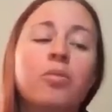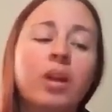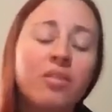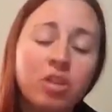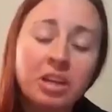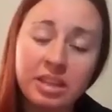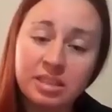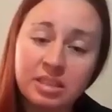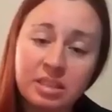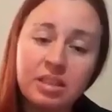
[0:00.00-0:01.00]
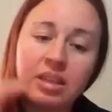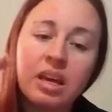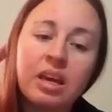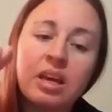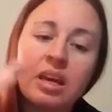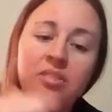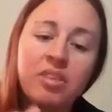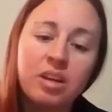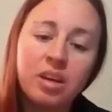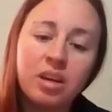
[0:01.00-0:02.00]
whatever it is,
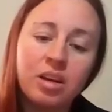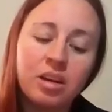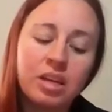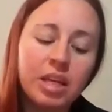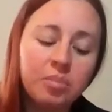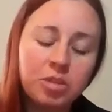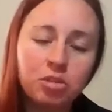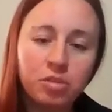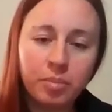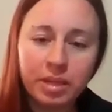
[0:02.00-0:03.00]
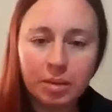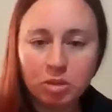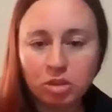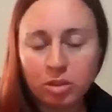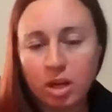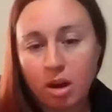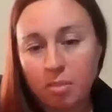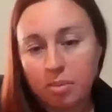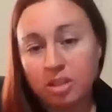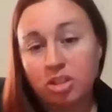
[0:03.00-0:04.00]
if it keeps you from being able to
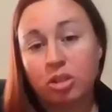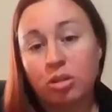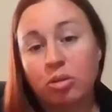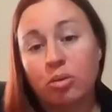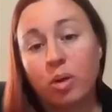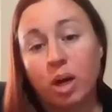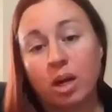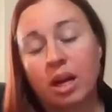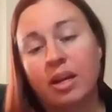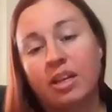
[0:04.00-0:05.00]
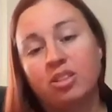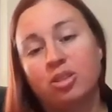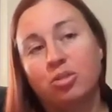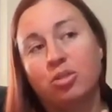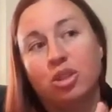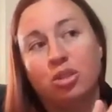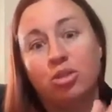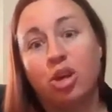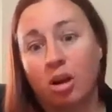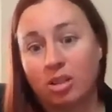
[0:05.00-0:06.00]
accomplish your work, I need you
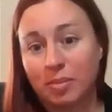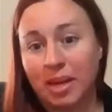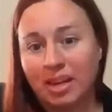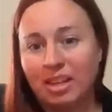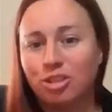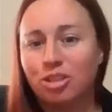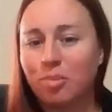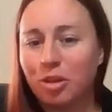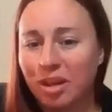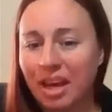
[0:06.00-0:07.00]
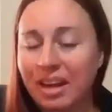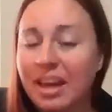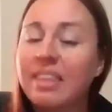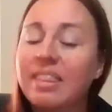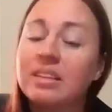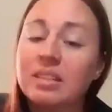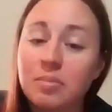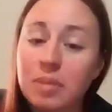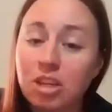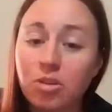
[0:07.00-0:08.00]
to talk to me. I need you to communicate. And that
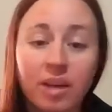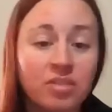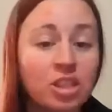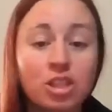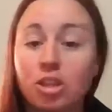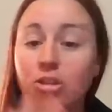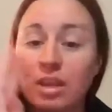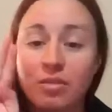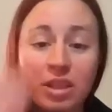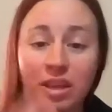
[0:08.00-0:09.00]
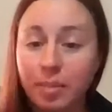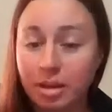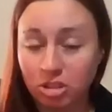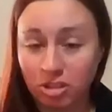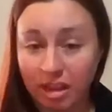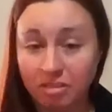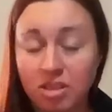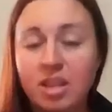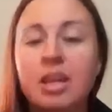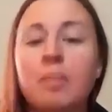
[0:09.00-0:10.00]
doesn't mean you have to disclose everything about your life,
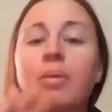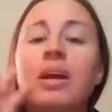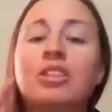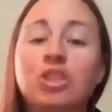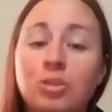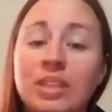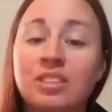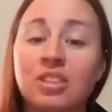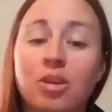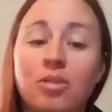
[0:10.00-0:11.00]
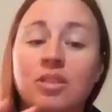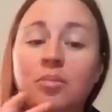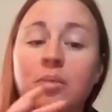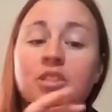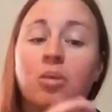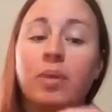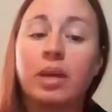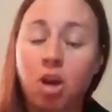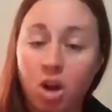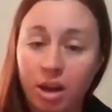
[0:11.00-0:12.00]
but I do need to know that something's
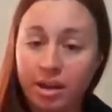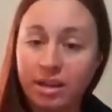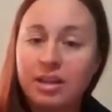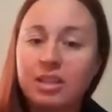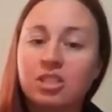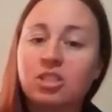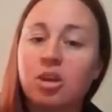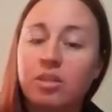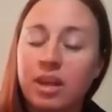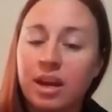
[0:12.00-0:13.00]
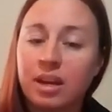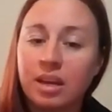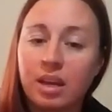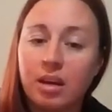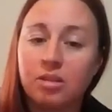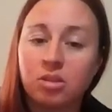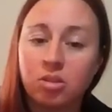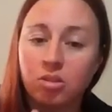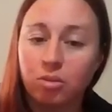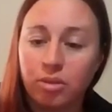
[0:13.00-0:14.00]
going on so
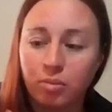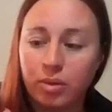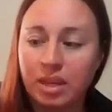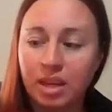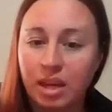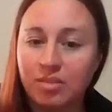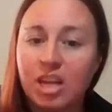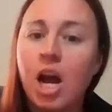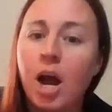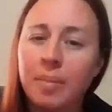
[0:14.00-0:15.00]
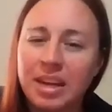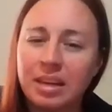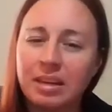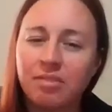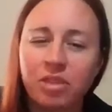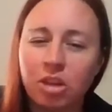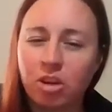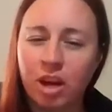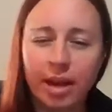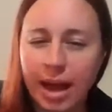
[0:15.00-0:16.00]
that we can kind of accommodate and
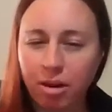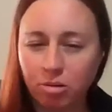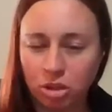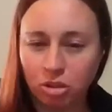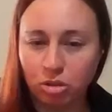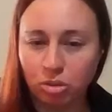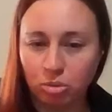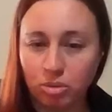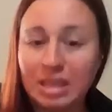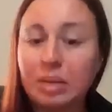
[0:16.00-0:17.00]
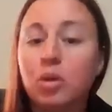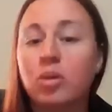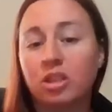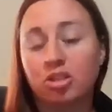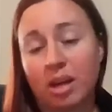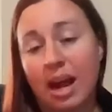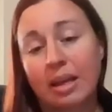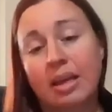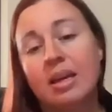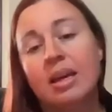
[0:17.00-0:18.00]
figure out how to keep you on
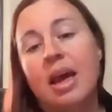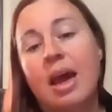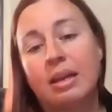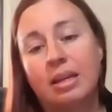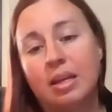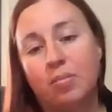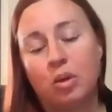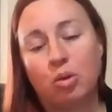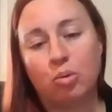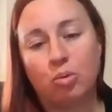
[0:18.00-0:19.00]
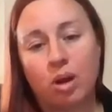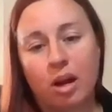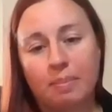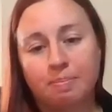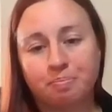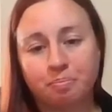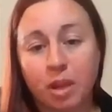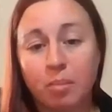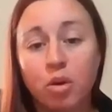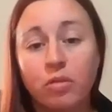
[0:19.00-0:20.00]
track and keep you
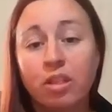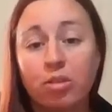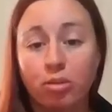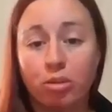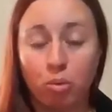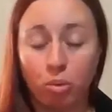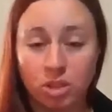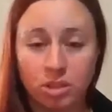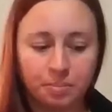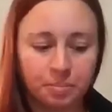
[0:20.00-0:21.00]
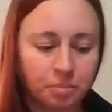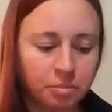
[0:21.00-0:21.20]
moving through the course.